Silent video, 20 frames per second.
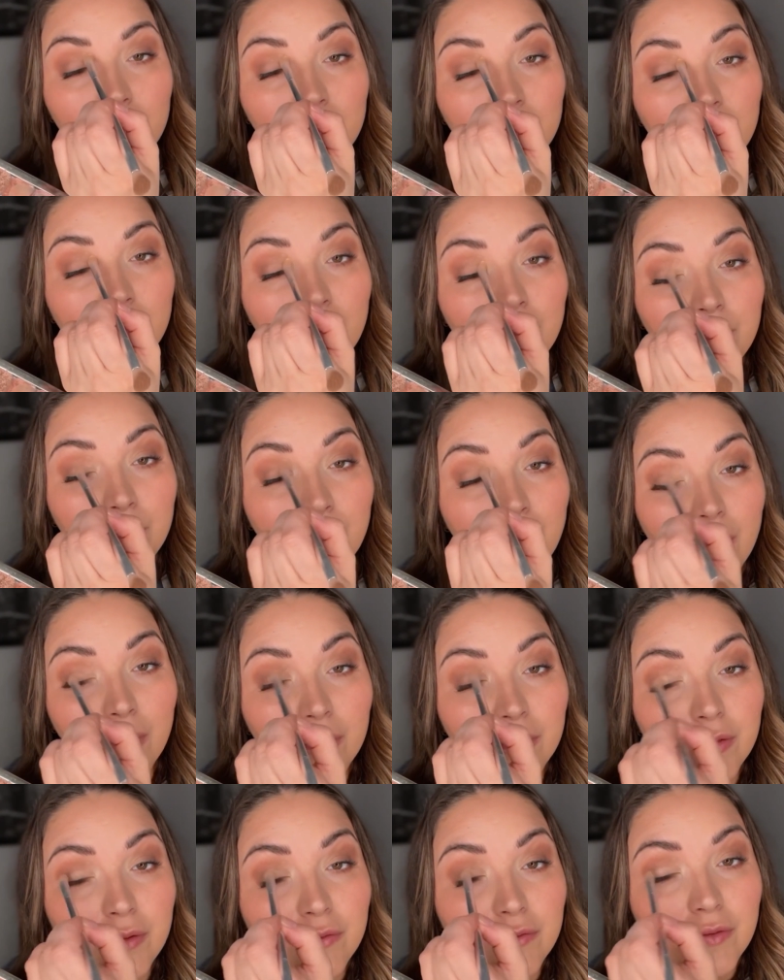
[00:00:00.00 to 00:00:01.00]
So
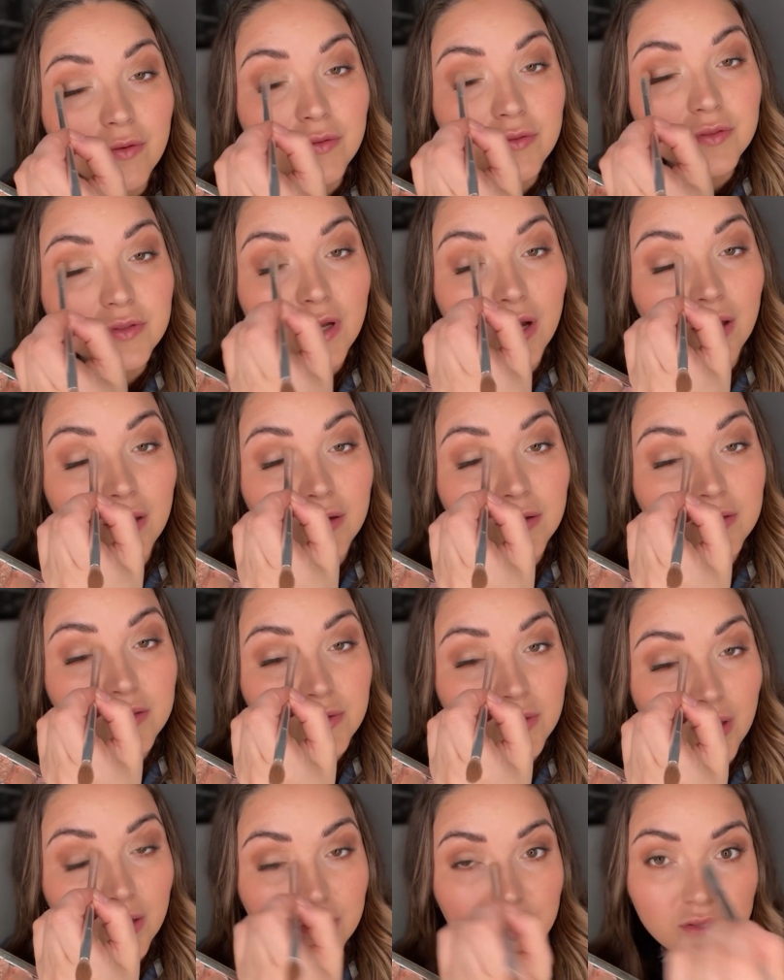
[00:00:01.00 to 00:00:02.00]
both of those colors
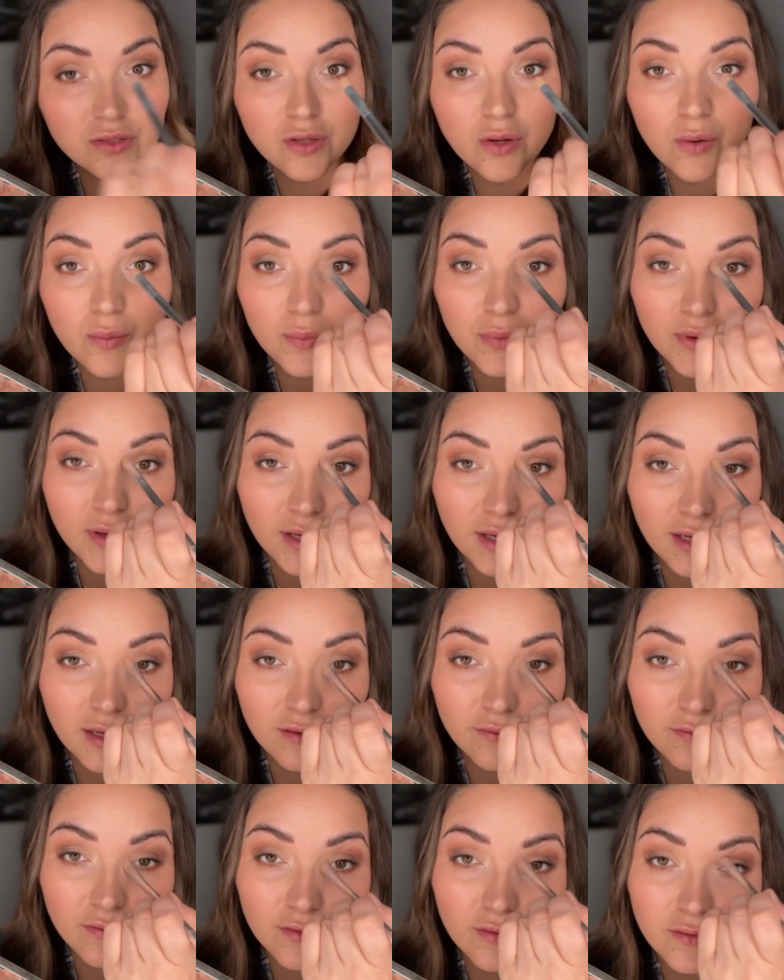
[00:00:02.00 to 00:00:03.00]
are so pretty
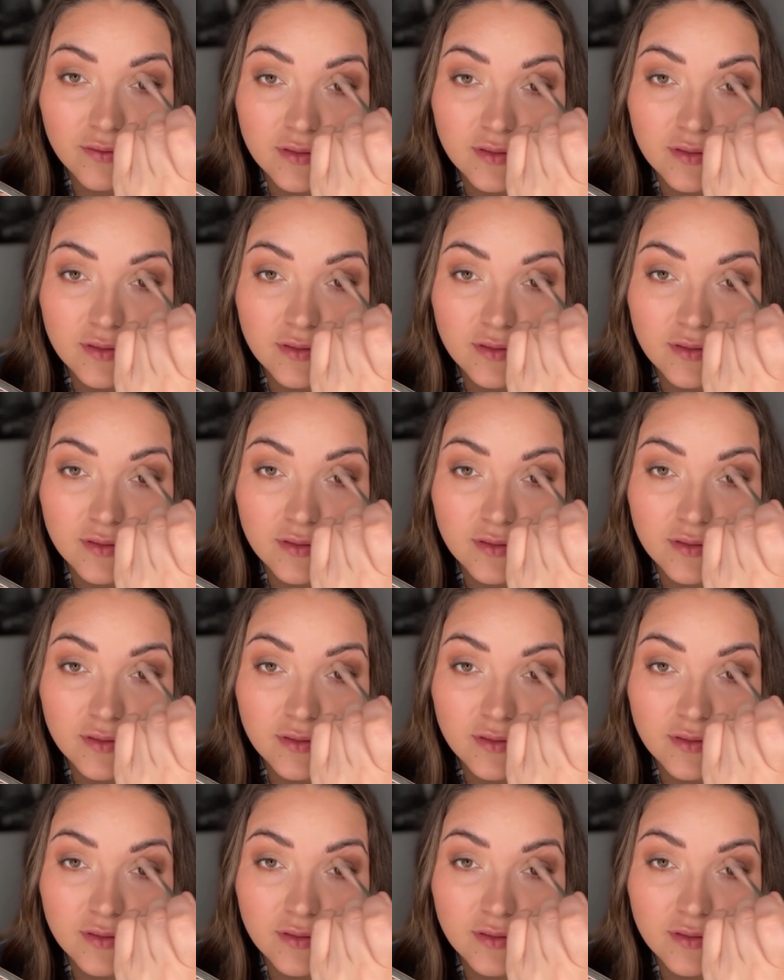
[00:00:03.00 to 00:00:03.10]
for